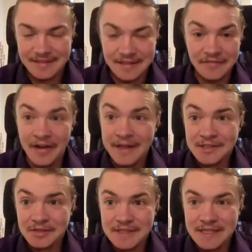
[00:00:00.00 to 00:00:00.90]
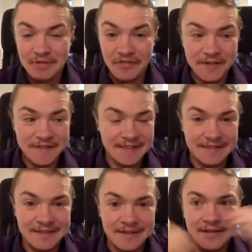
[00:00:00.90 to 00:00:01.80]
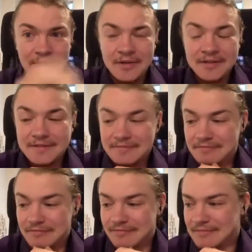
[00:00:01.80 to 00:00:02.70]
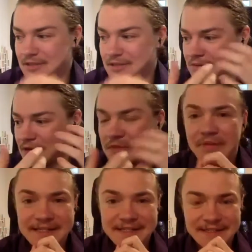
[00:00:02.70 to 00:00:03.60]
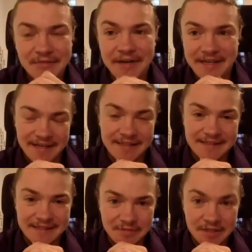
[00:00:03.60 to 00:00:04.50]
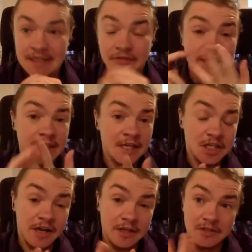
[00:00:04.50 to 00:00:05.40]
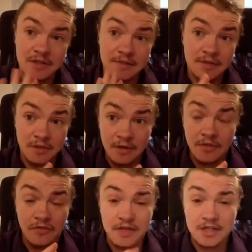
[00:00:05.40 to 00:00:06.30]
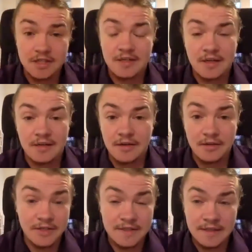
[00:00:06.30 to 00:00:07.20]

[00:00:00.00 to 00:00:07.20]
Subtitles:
you've had to deal with us in an unpleasant way, let's put it. Even in Asia, actually, there was a lot of French colonies in